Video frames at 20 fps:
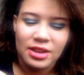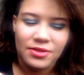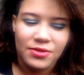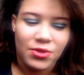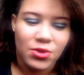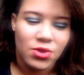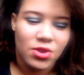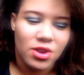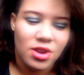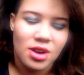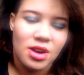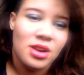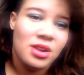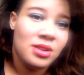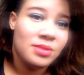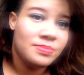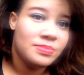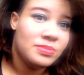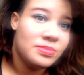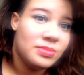for
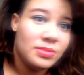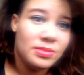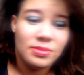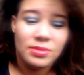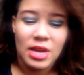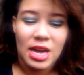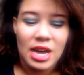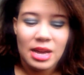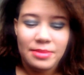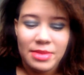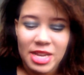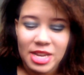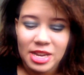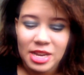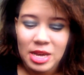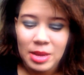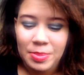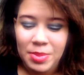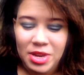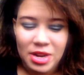eye
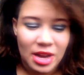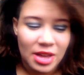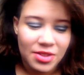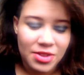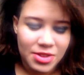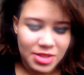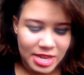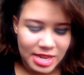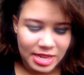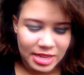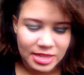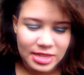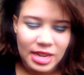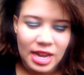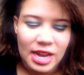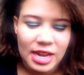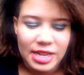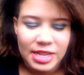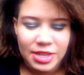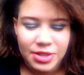makeup and other things,
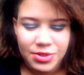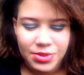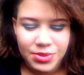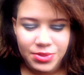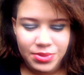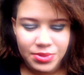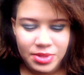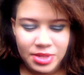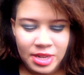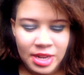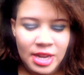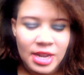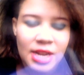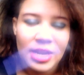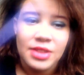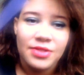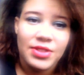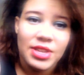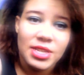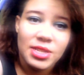I used
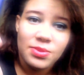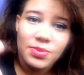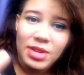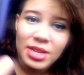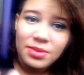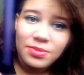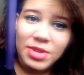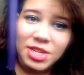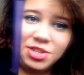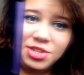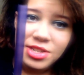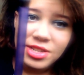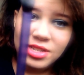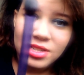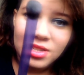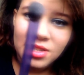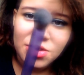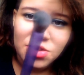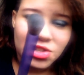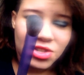this one, which
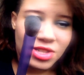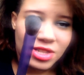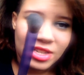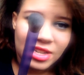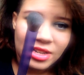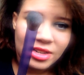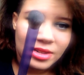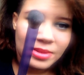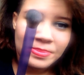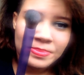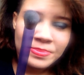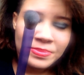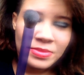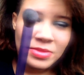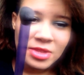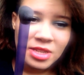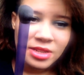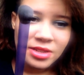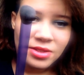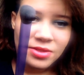is just a
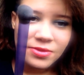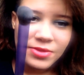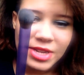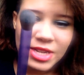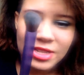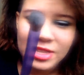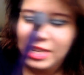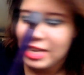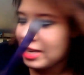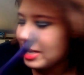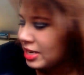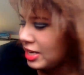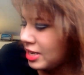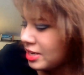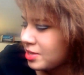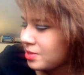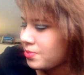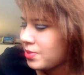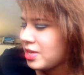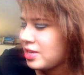
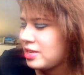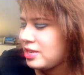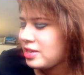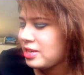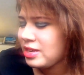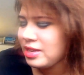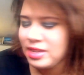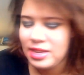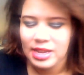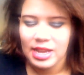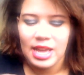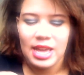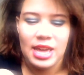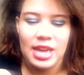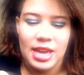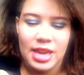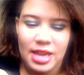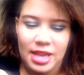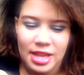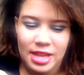realTechniques one,
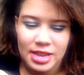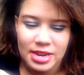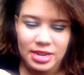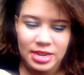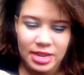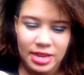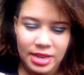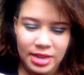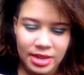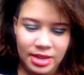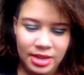and